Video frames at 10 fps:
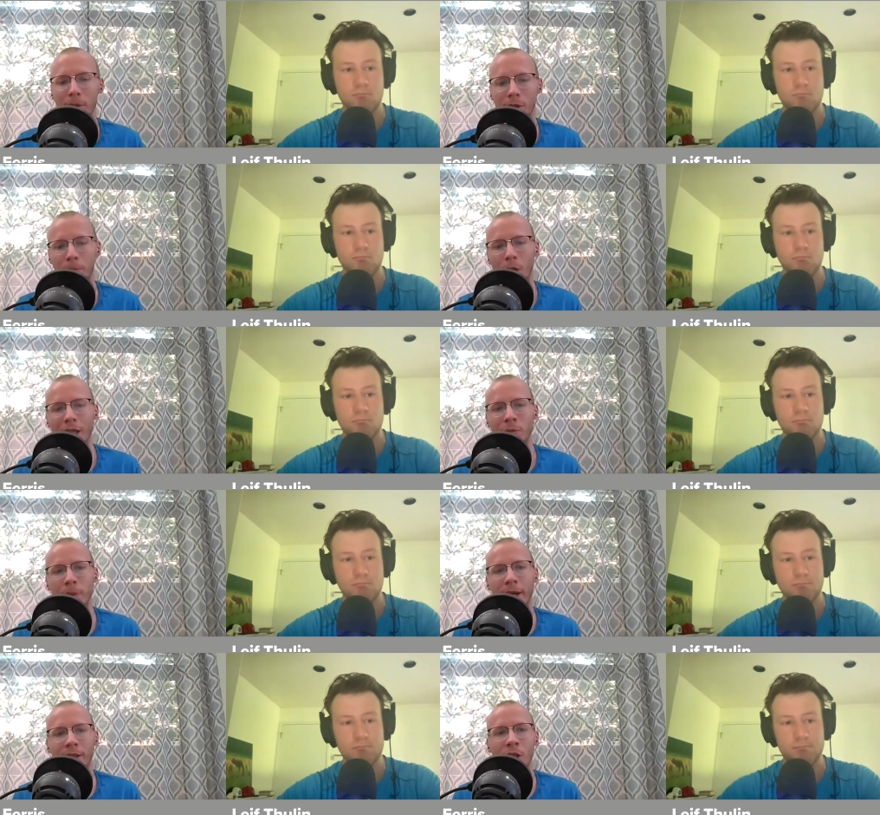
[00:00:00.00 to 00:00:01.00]
Speaker 1: as a
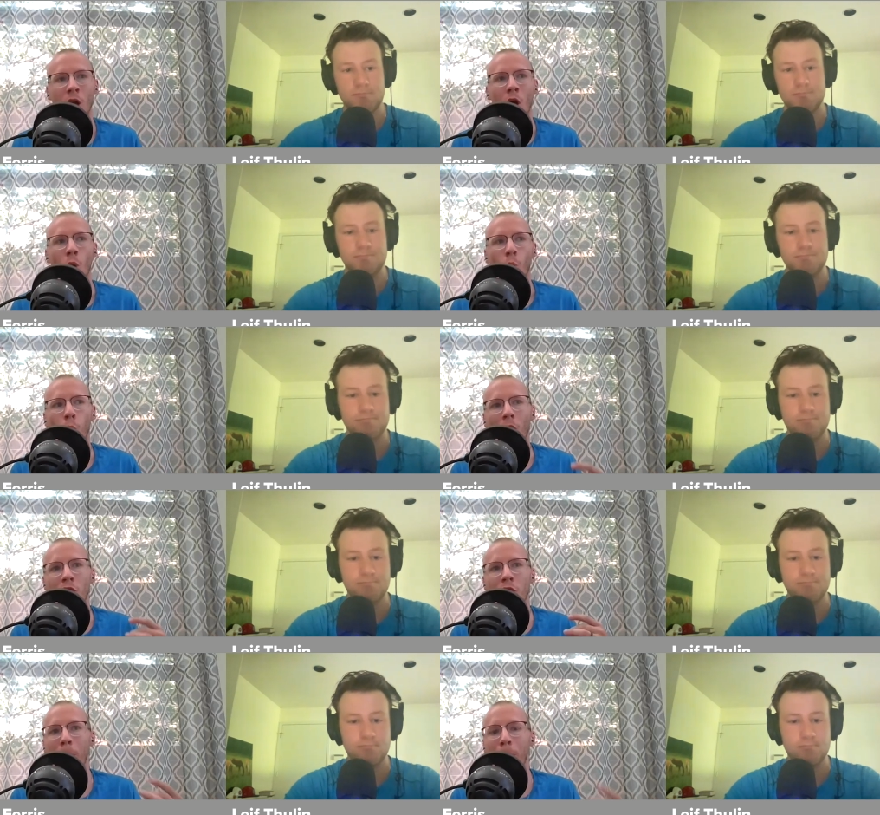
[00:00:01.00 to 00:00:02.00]
prospect
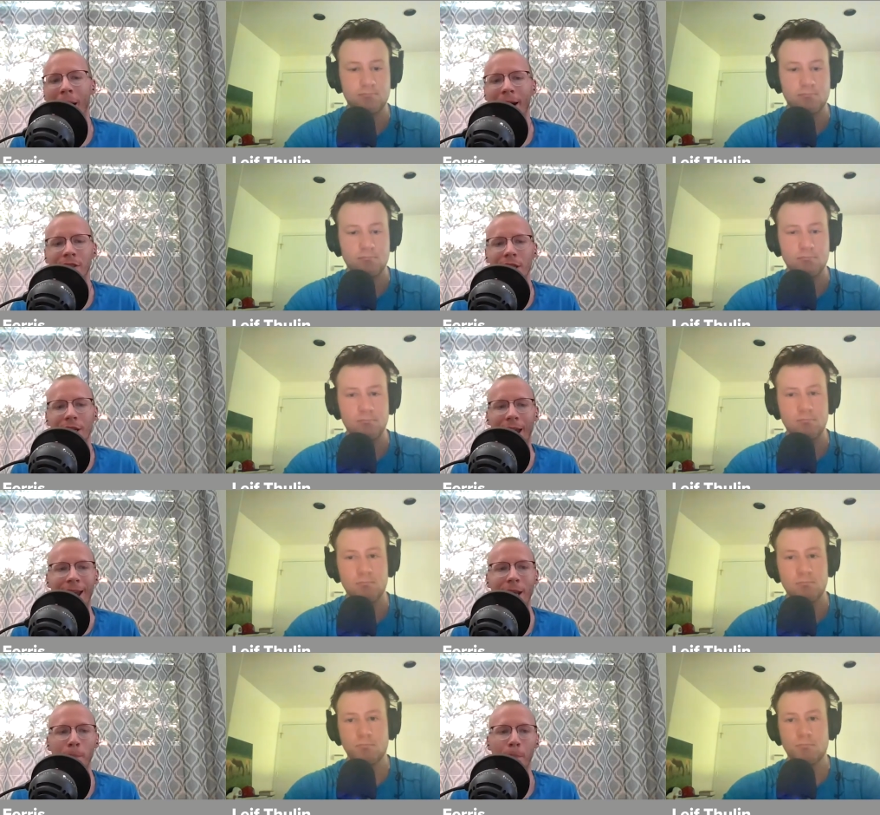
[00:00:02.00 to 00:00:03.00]
was the passing
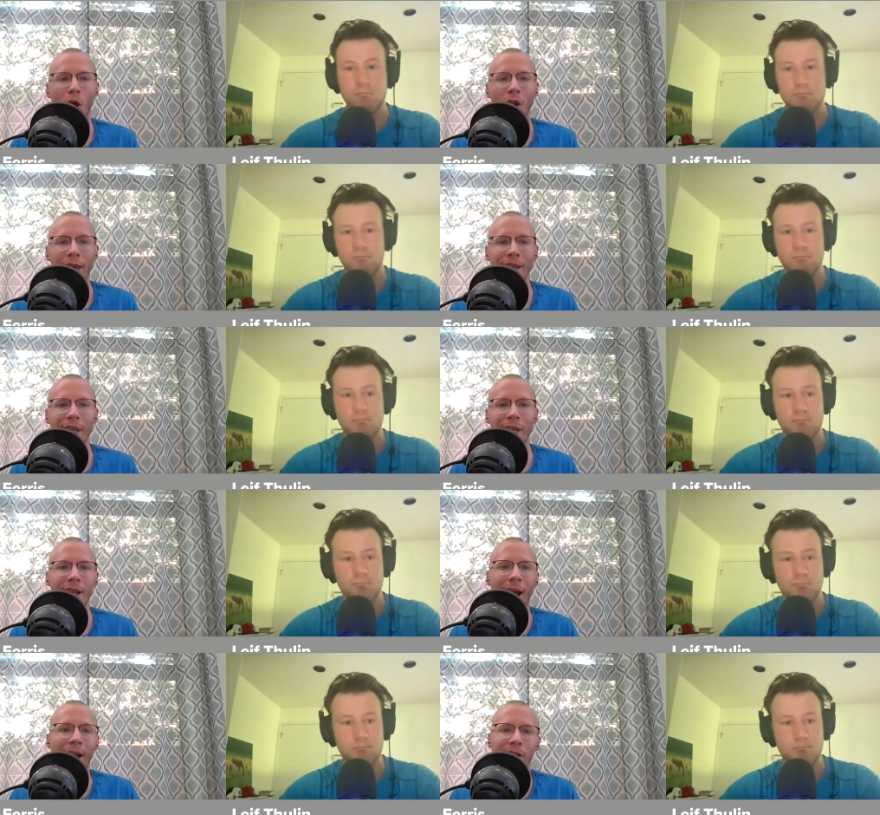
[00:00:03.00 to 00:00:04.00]
and ball handling
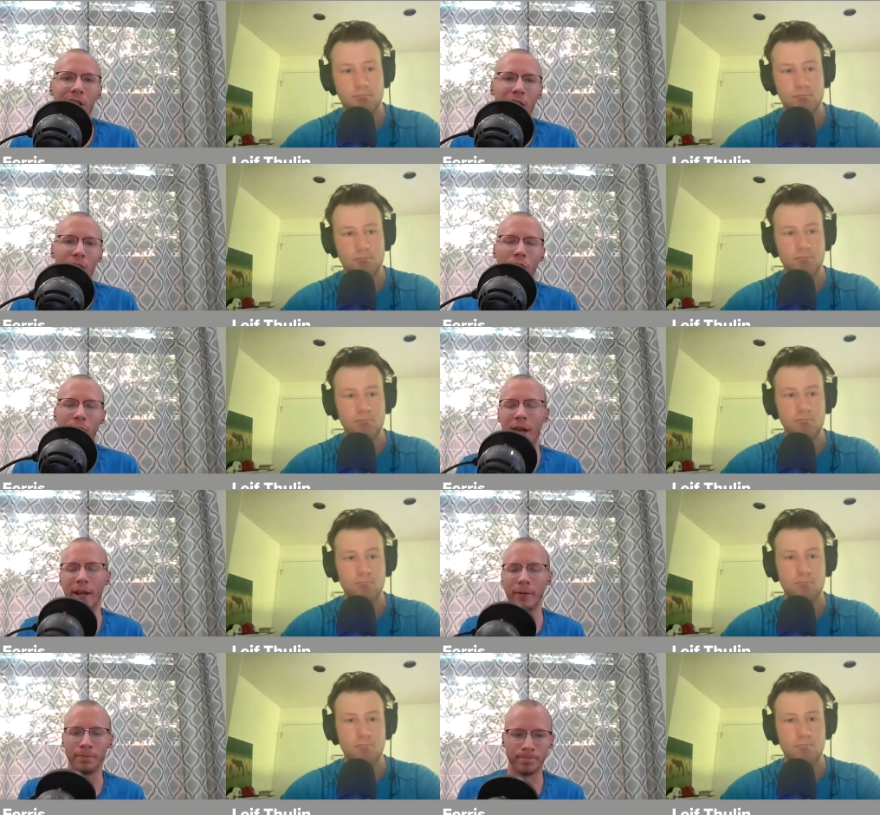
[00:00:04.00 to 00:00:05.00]
at six foot
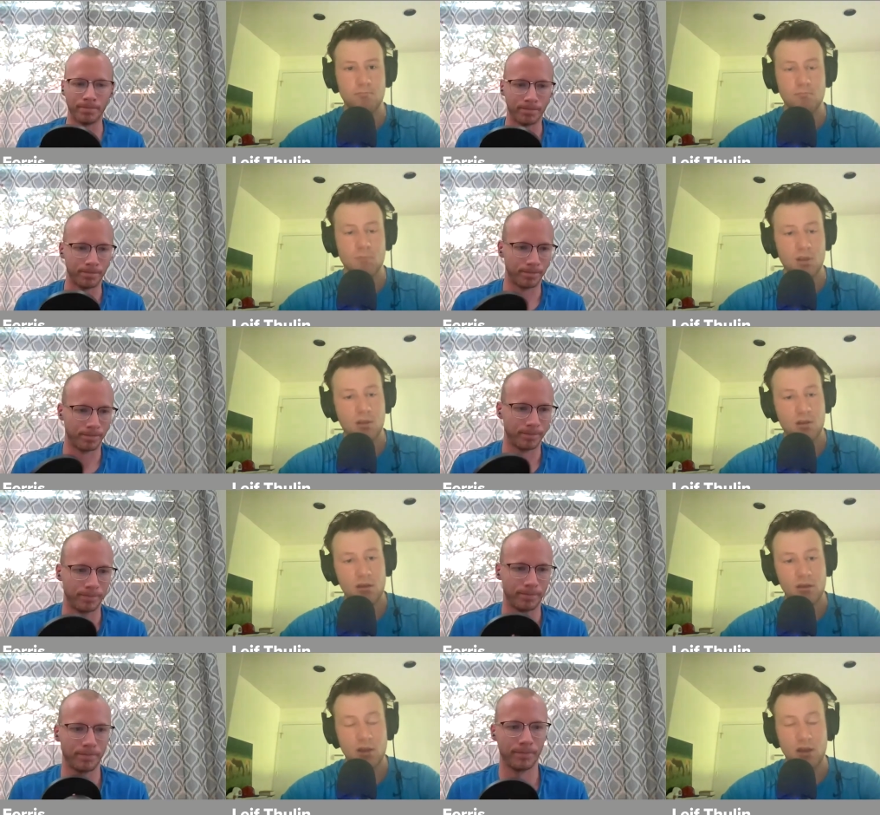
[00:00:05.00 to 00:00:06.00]
ten.
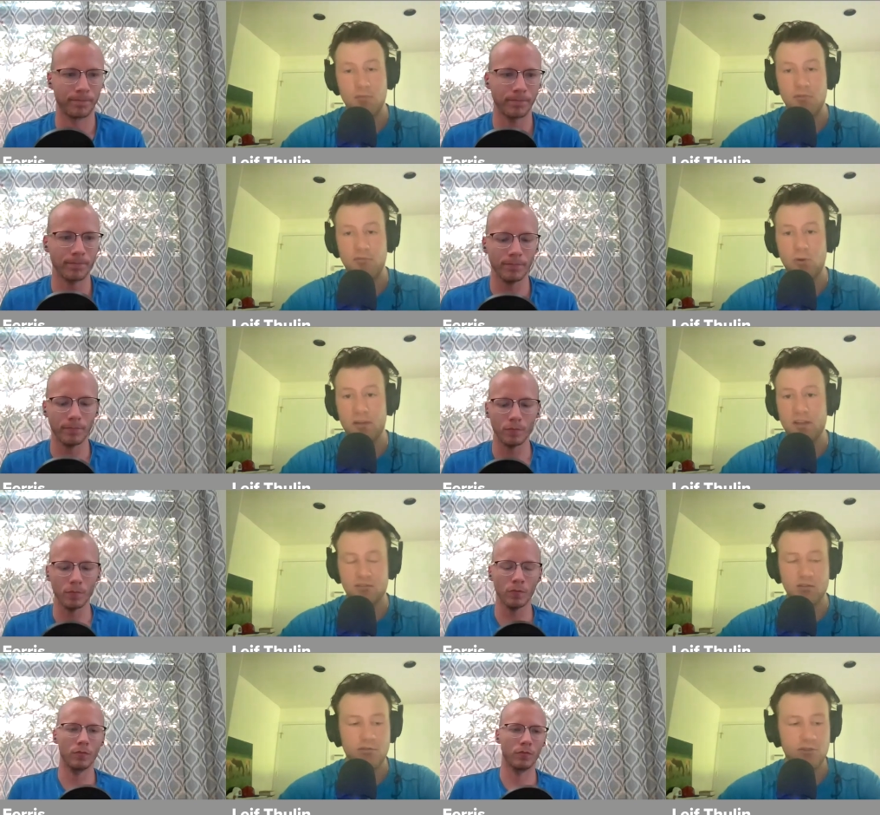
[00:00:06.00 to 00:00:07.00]
Speaker 2: Yeah, before we
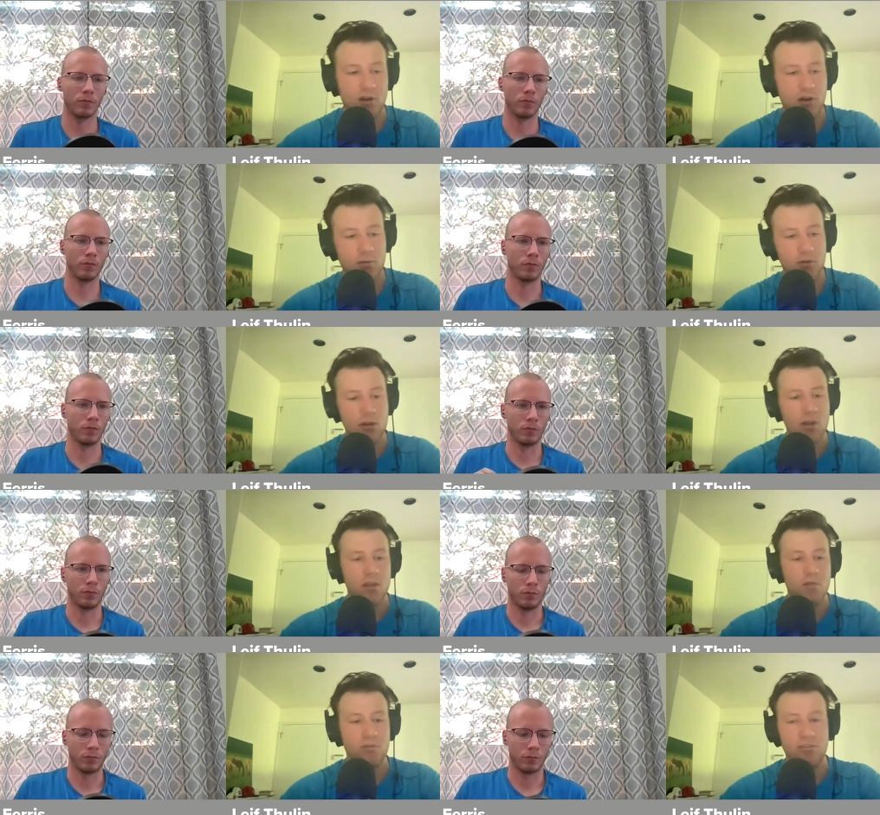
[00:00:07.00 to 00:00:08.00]
get too far, we'll
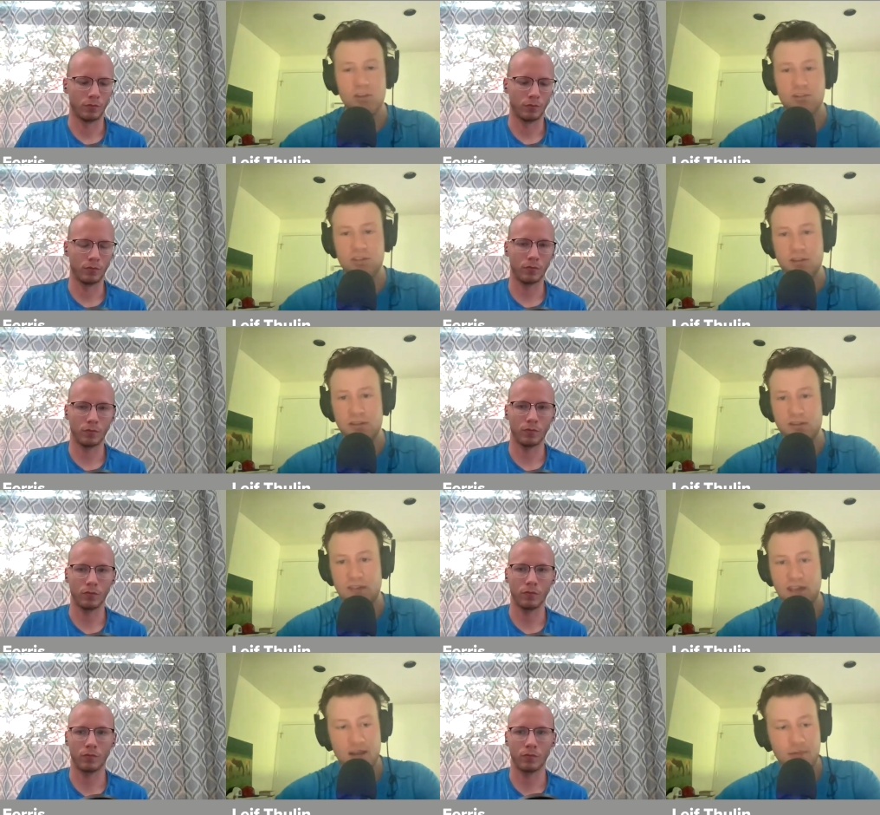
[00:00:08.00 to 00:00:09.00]
We'll touch on
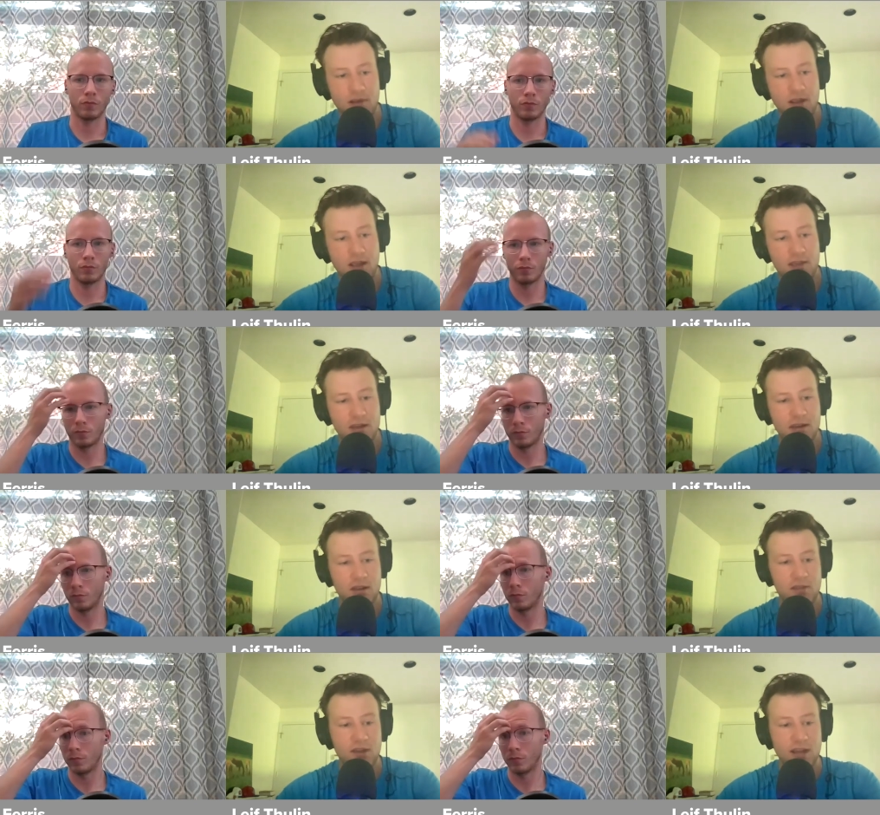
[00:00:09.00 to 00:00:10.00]
this game. And then
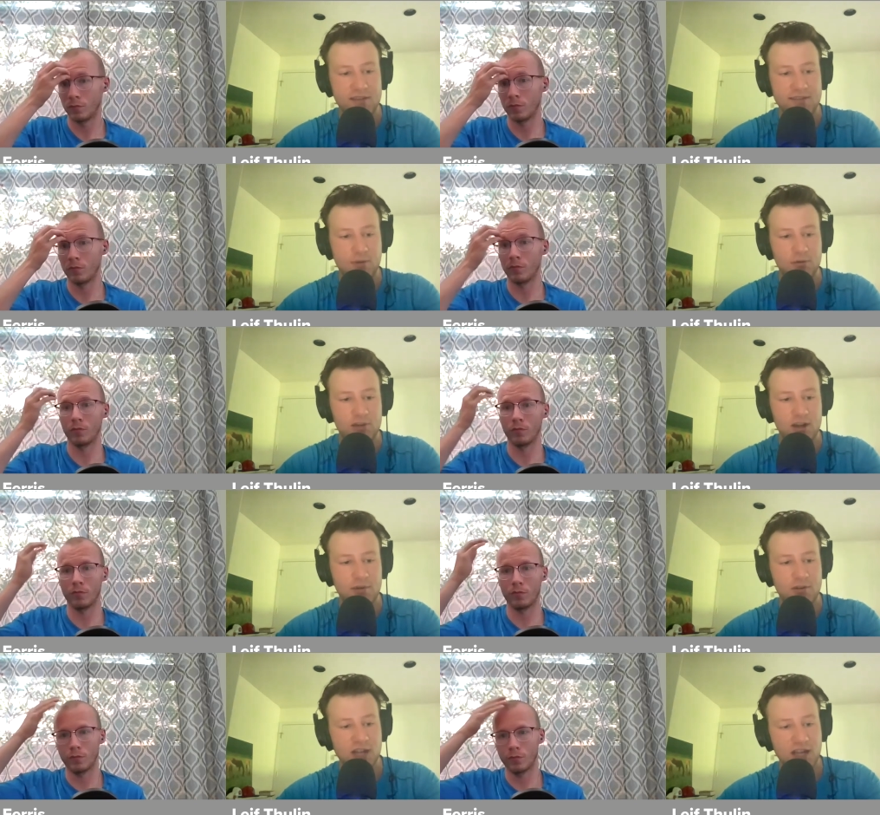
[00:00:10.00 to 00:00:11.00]
in the next segment, we'll talk
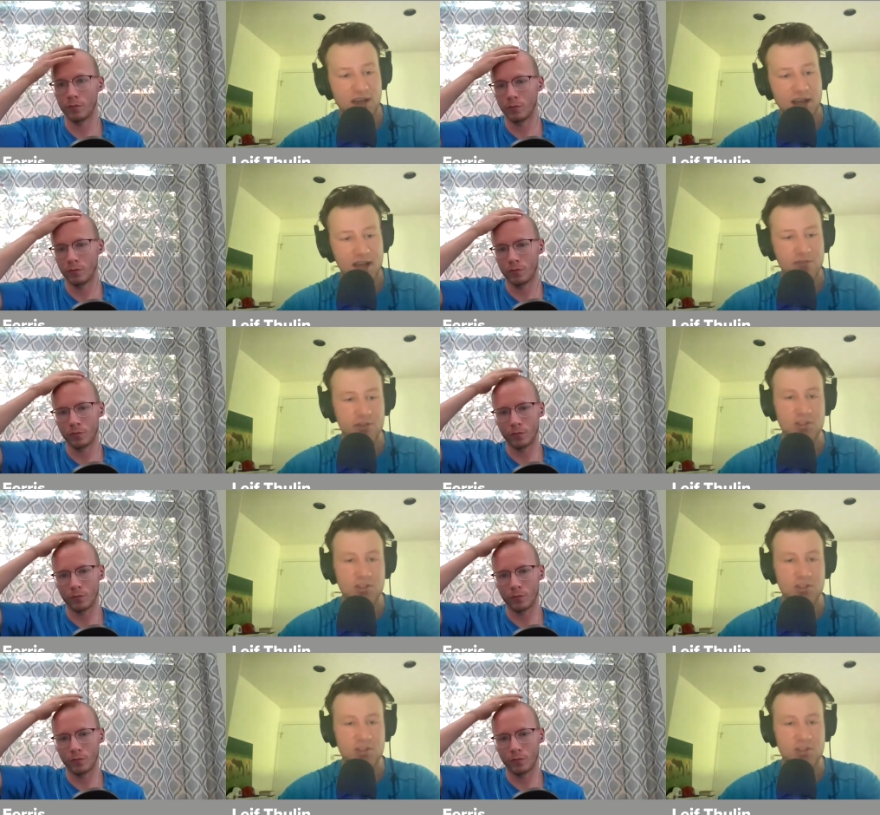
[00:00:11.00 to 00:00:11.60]
about Jaden Ivey,